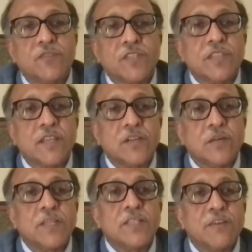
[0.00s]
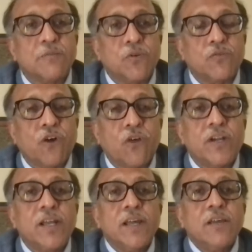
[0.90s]
which the Germans have put
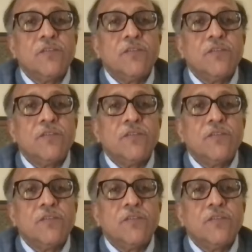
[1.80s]
forward